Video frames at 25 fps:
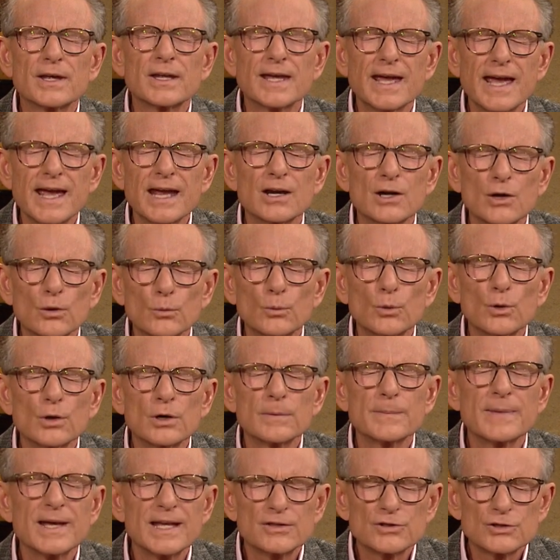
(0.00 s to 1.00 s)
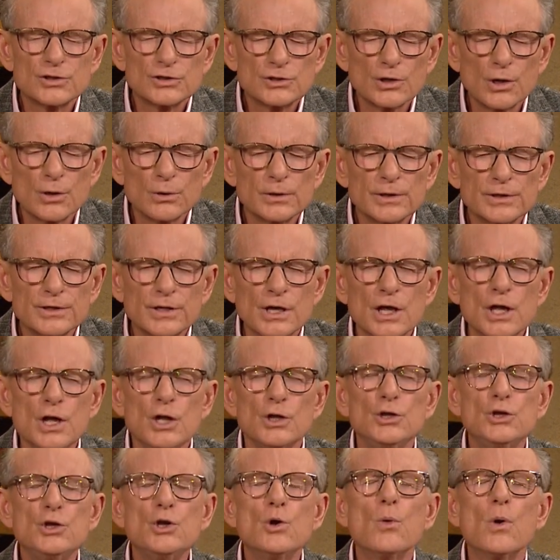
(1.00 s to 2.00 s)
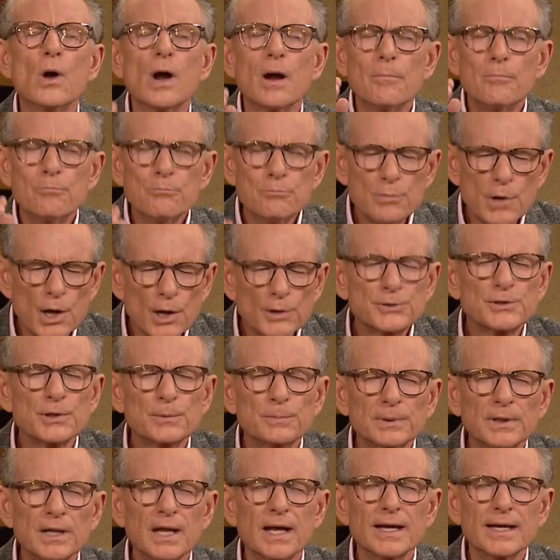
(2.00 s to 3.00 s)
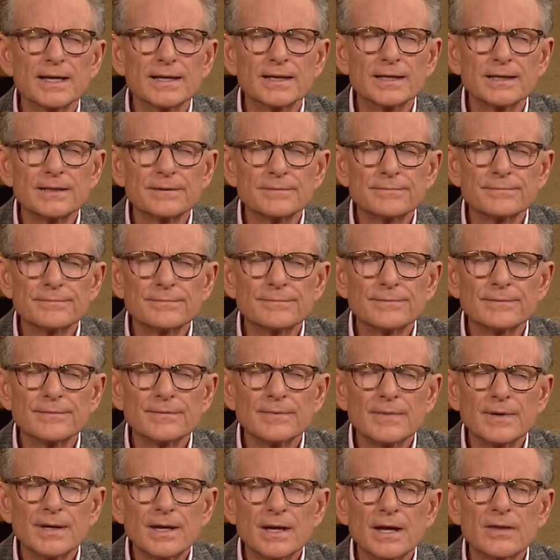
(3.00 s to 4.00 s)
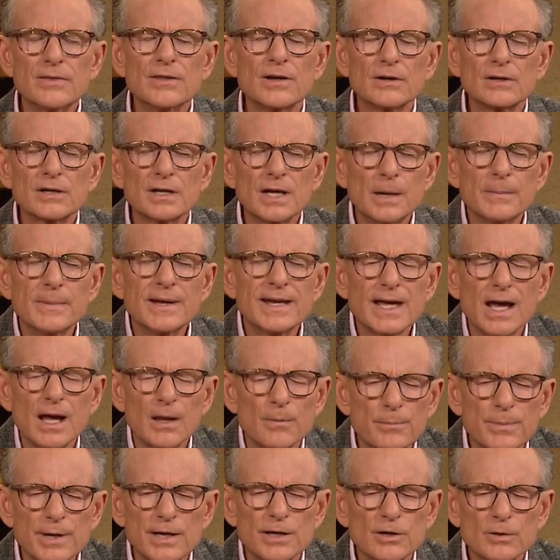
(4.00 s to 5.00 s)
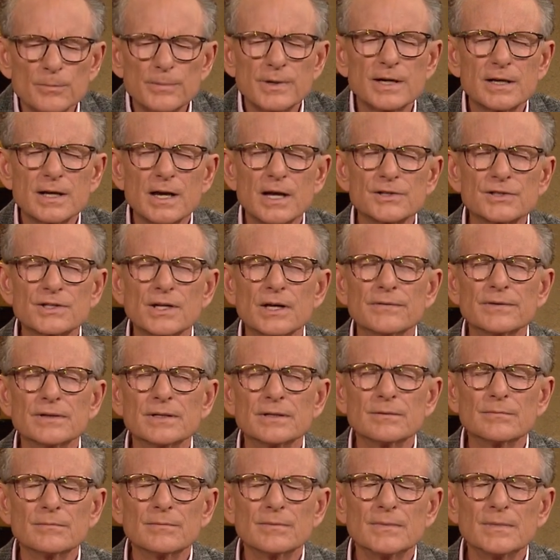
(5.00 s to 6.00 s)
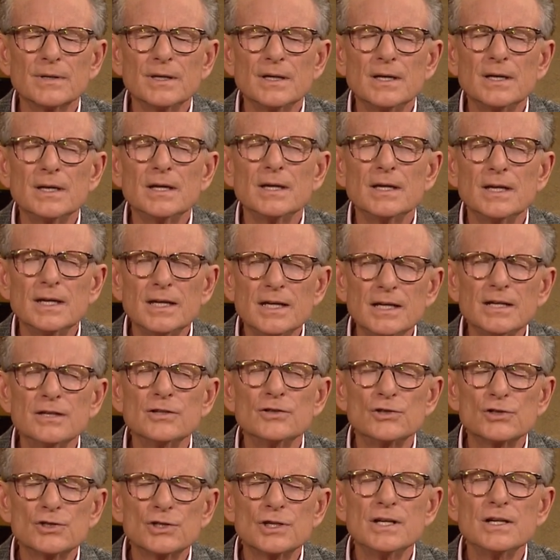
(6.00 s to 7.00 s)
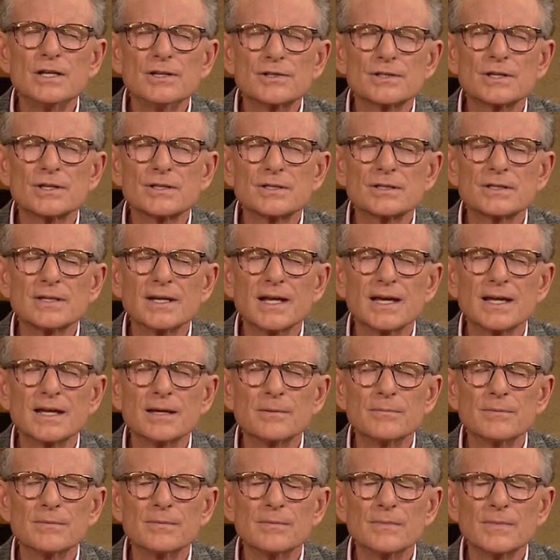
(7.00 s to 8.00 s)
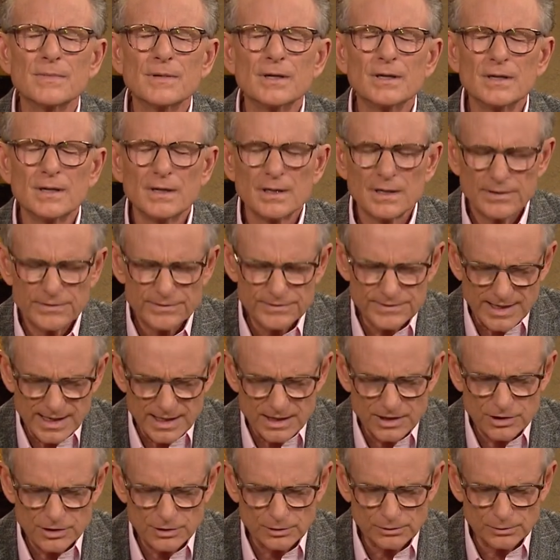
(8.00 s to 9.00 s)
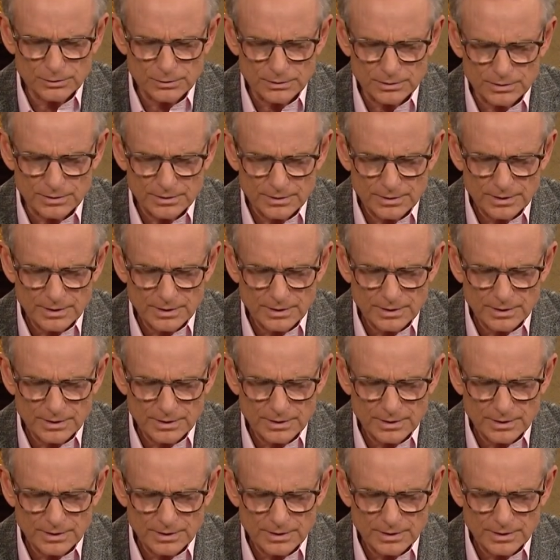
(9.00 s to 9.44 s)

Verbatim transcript: the cankerworm had stolen, you are multiplying it, and they're coming out better because of it. In Jesus', Jesus. name. Thank you, Lord. Thank you, Lord.